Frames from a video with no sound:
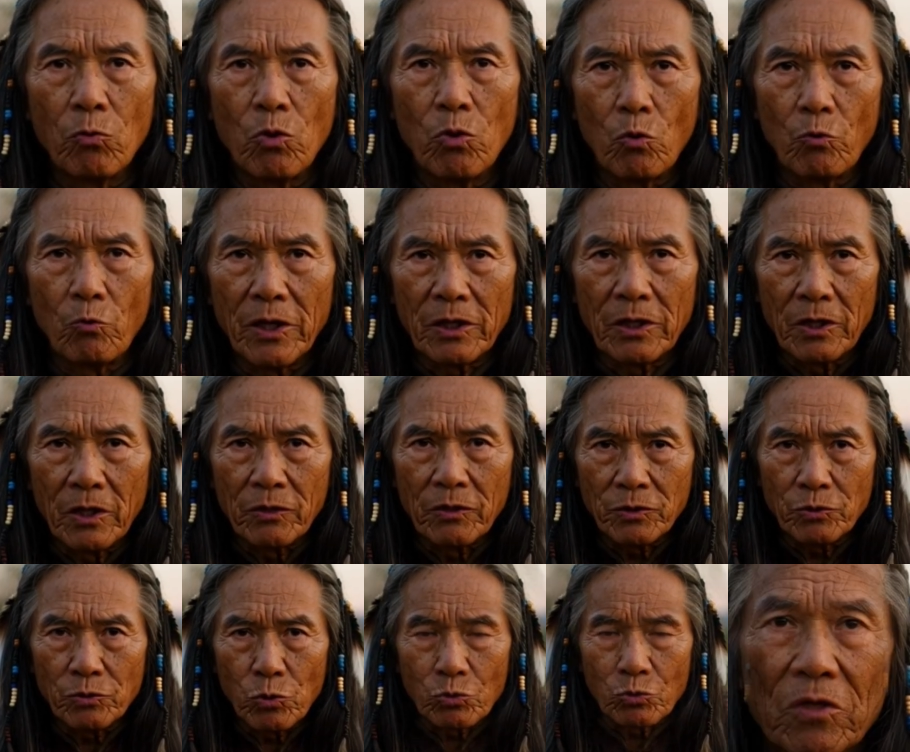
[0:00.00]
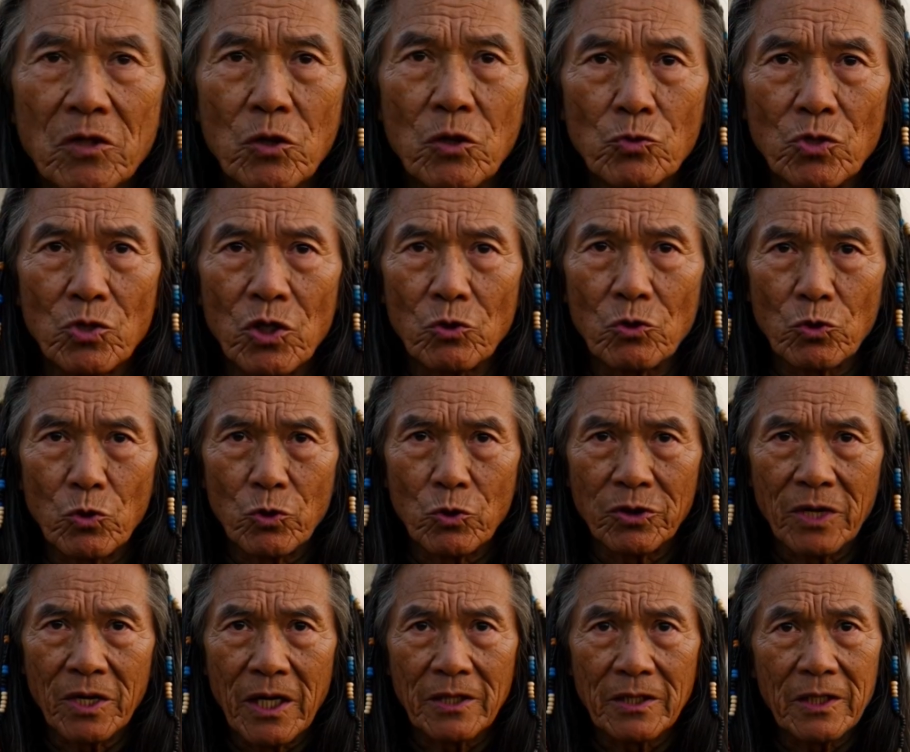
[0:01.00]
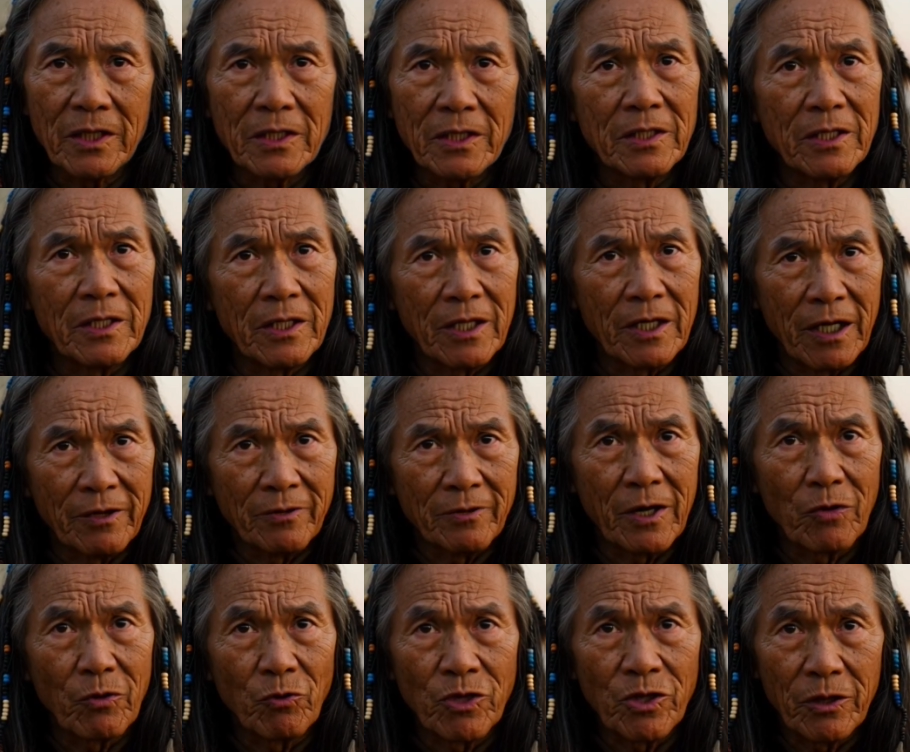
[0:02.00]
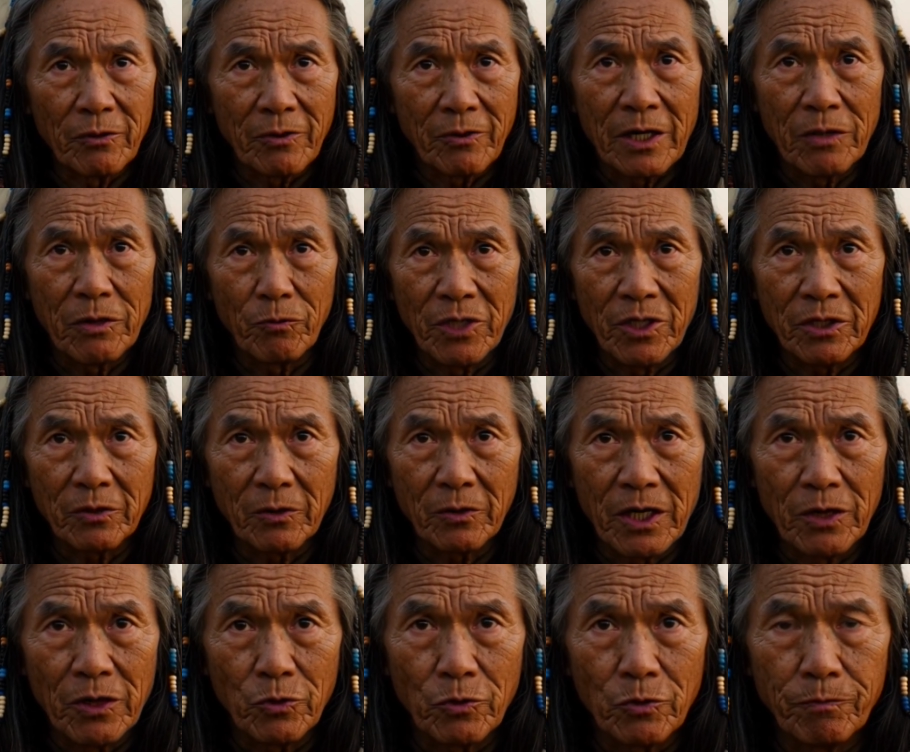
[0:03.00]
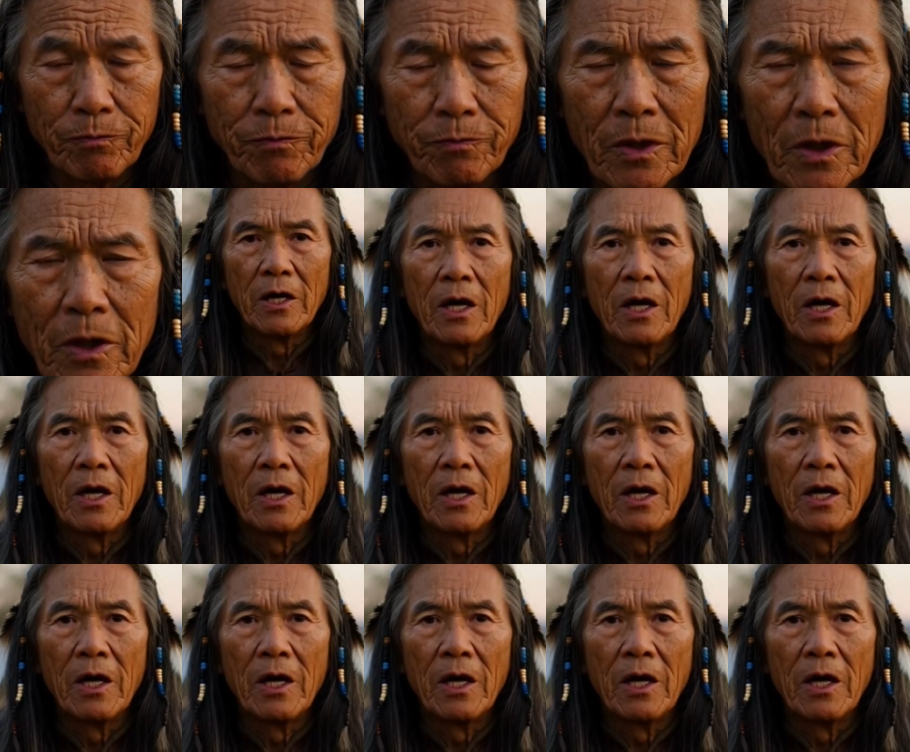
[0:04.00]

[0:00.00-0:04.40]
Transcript: A waning gibbous in 22 was less, the only other time into history.